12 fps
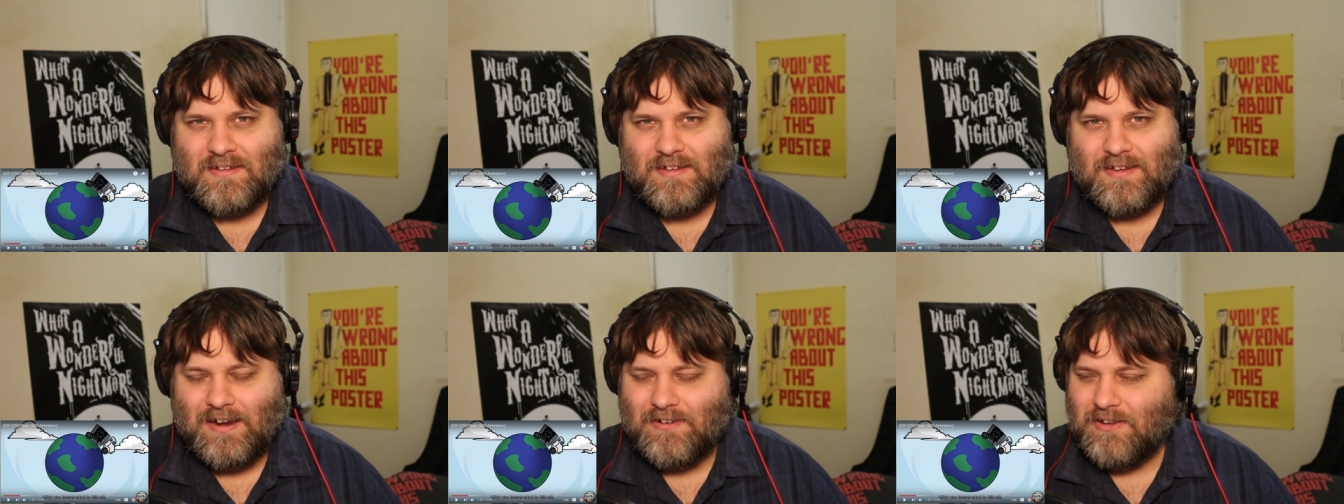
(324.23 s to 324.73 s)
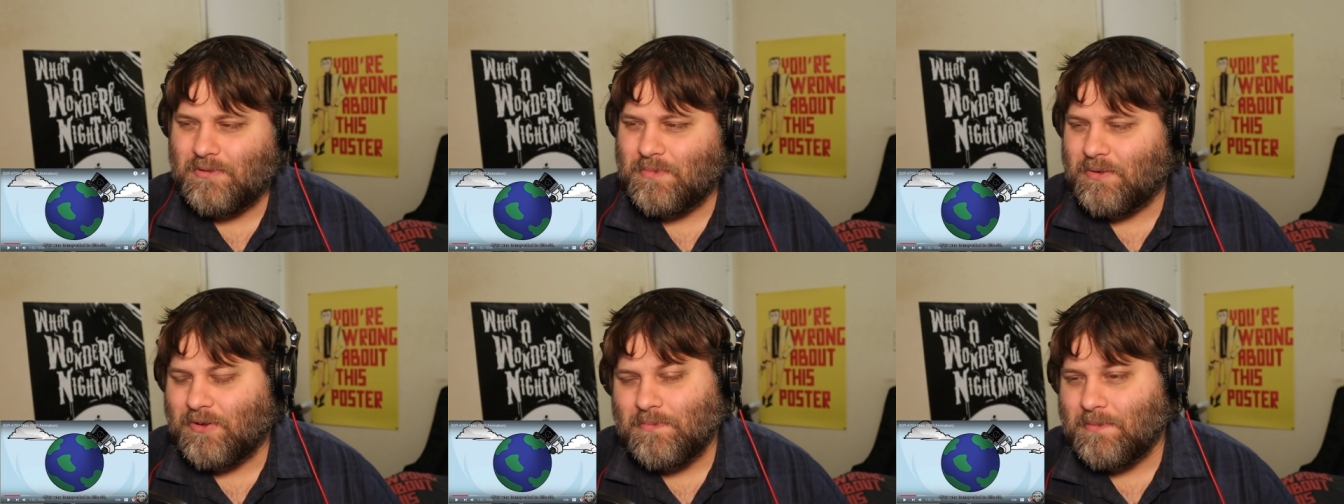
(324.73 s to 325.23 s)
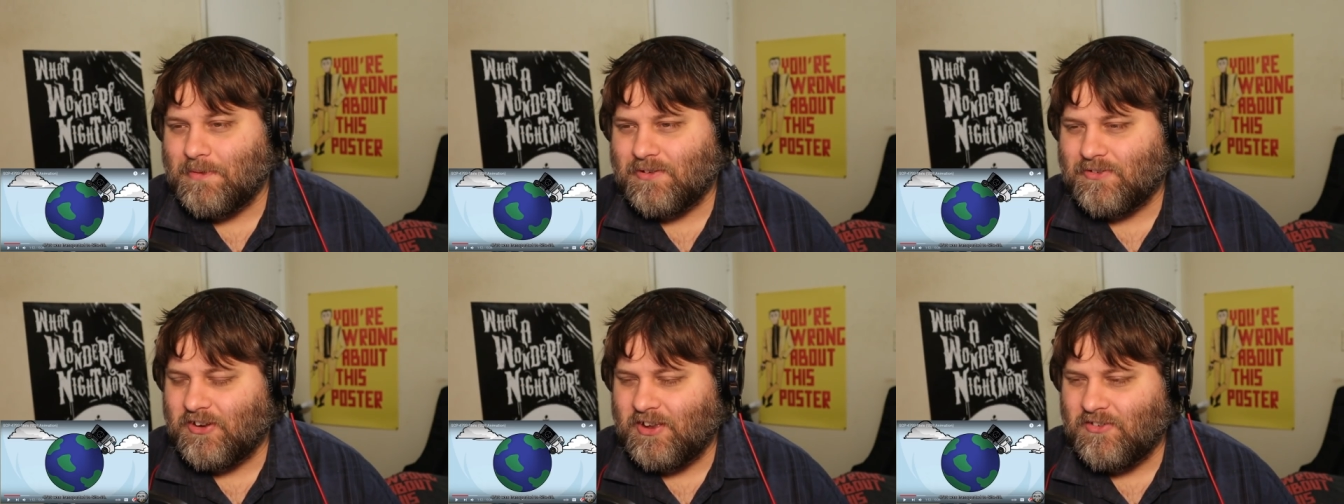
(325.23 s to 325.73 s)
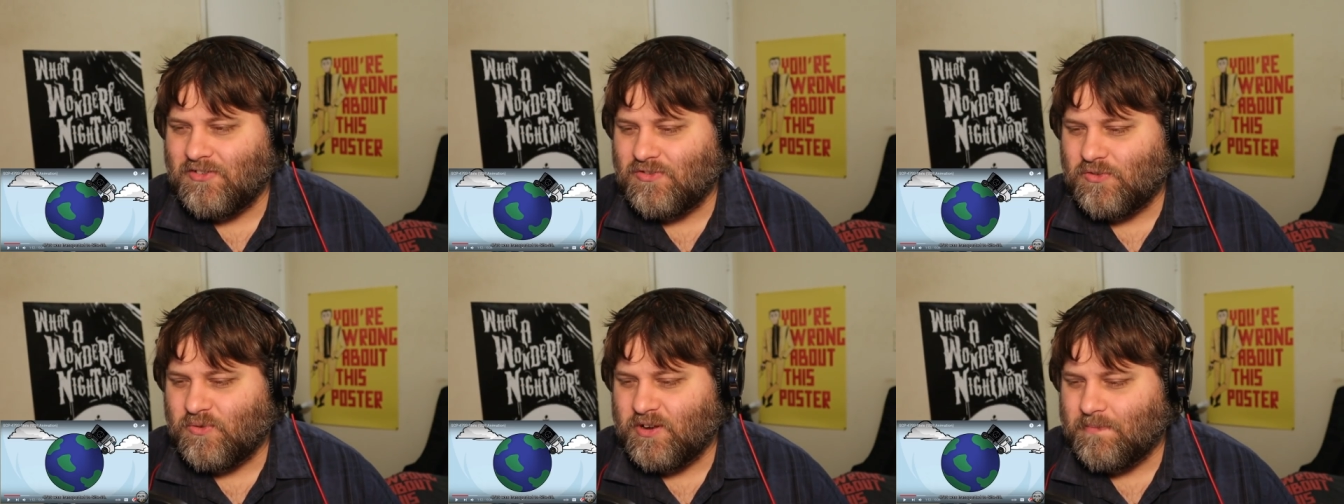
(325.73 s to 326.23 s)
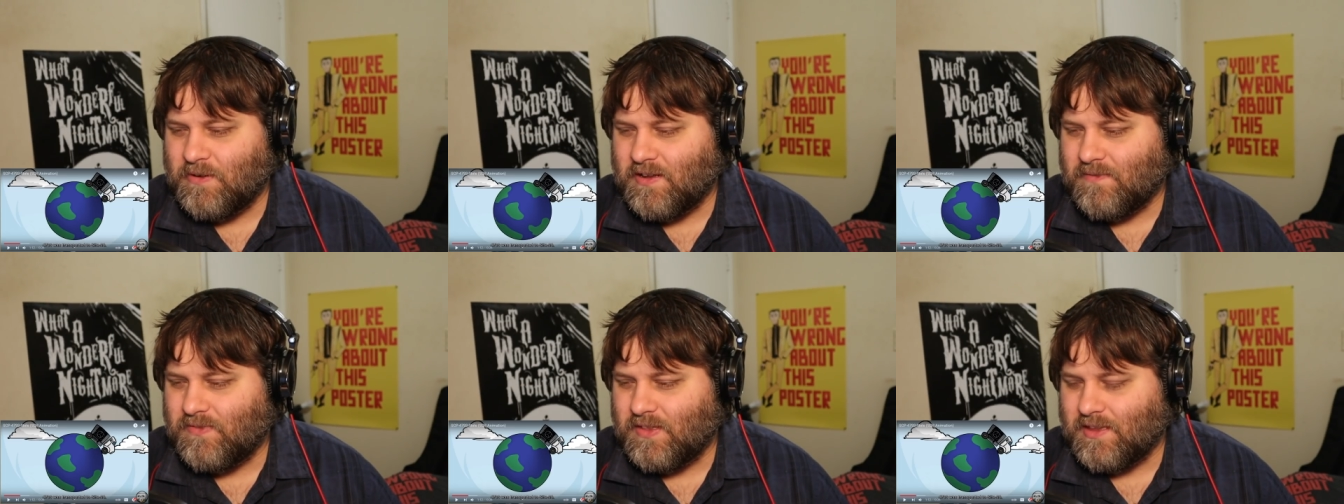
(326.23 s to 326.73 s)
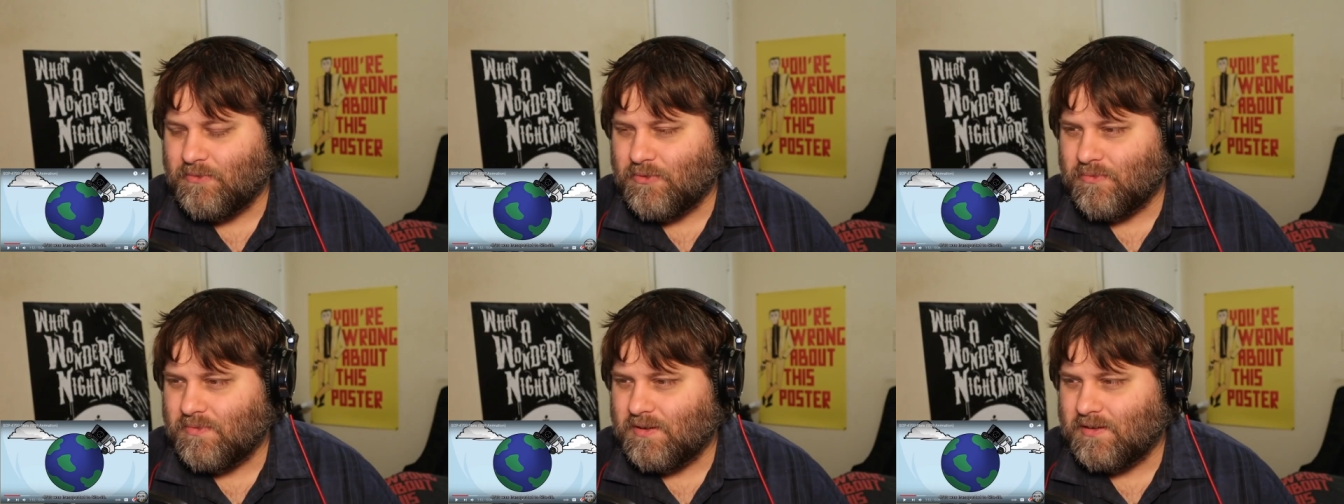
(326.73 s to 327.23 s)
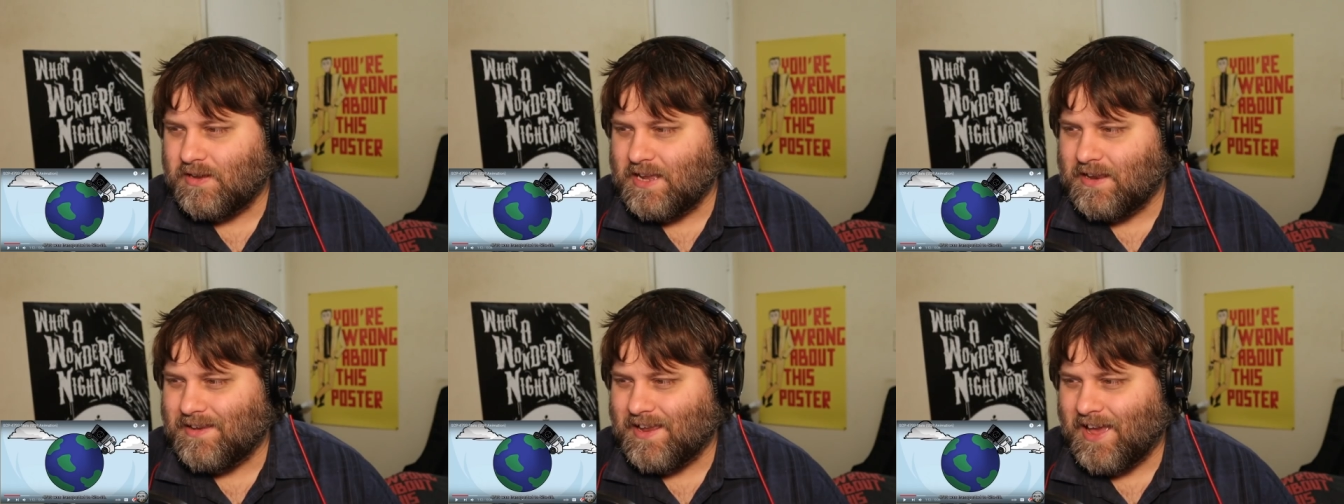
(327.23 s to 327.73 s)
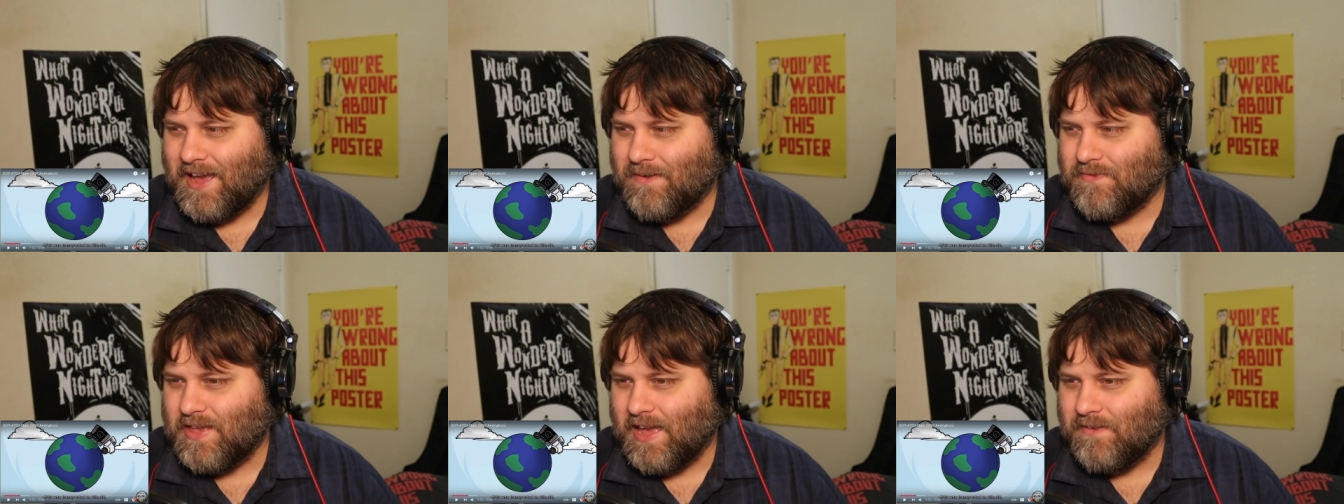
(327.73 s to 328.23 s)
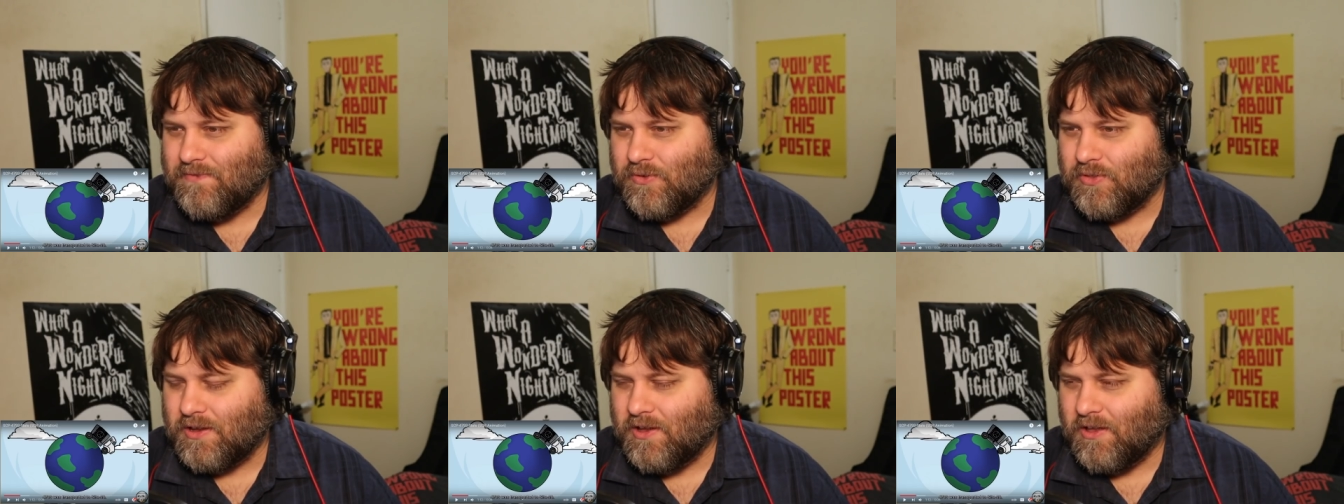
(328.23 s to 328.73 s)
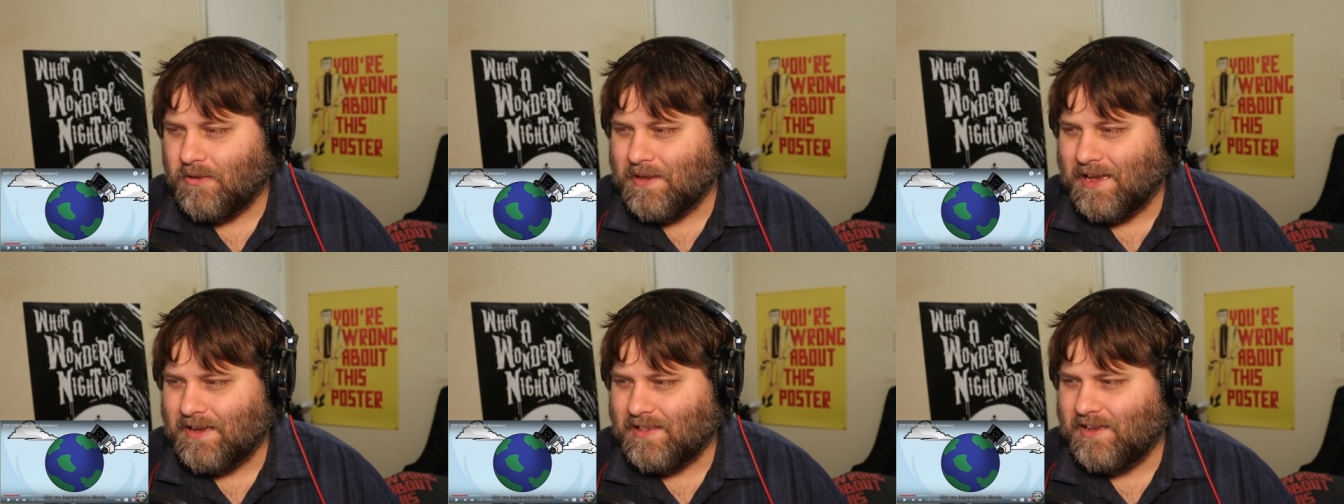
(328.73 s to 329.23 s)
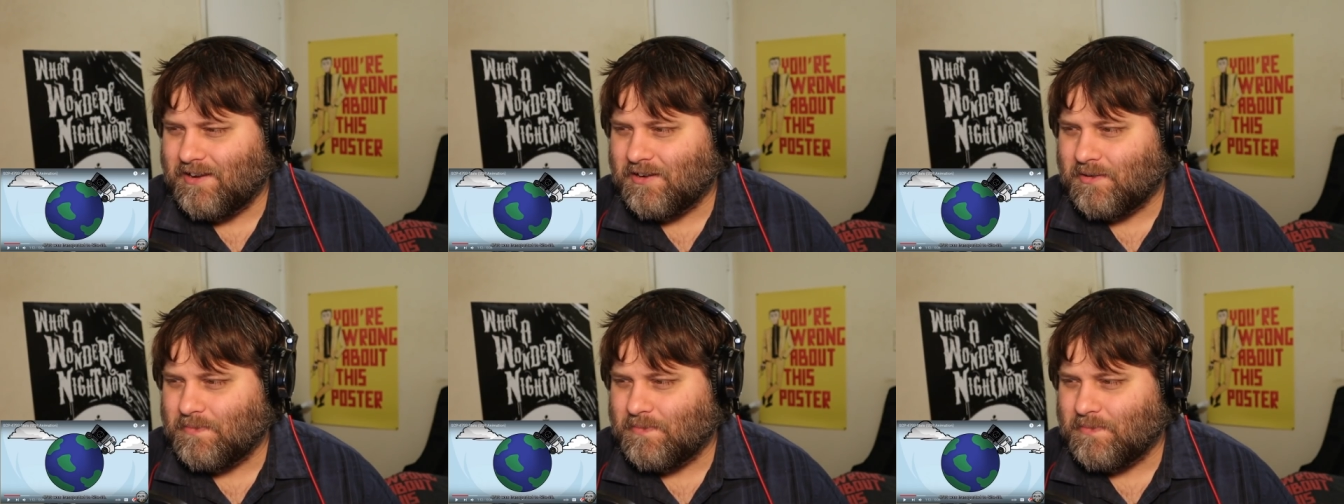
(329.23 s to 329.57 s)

I don't know. Well, maybe they're changing the story up enough that they won't need to have that for the callback later.